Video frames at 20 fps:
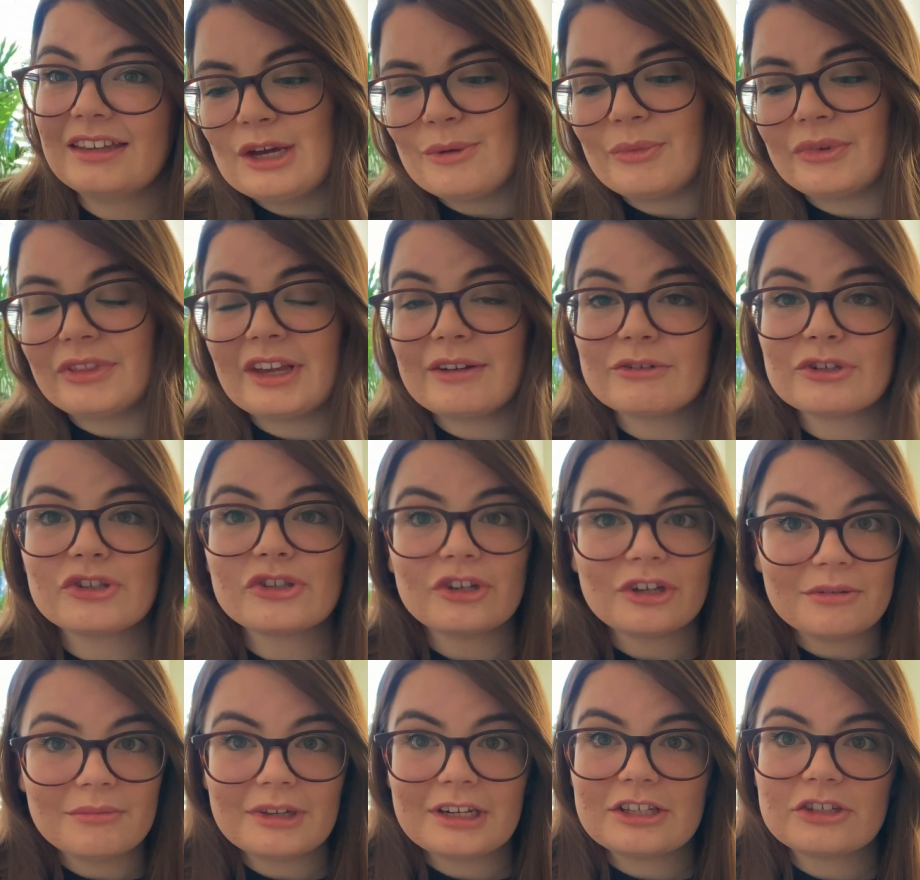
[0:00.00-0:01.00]
But there are so
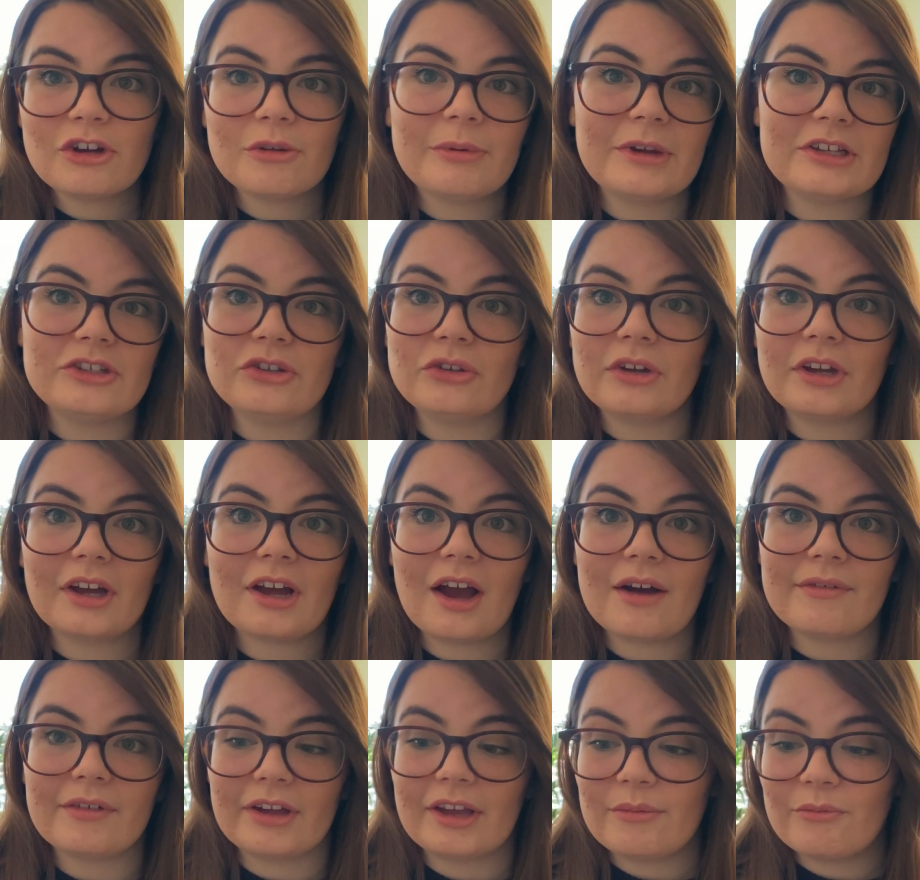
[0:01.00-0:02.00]
many topics you can cover
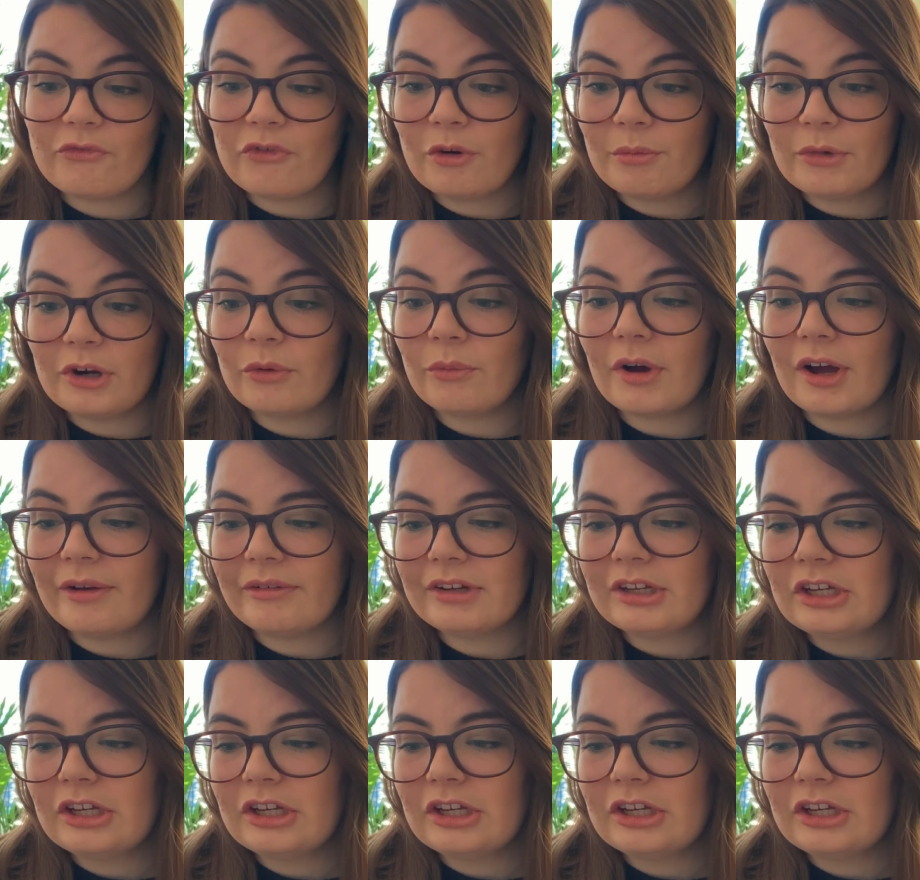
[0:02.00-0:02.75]
in Formula One.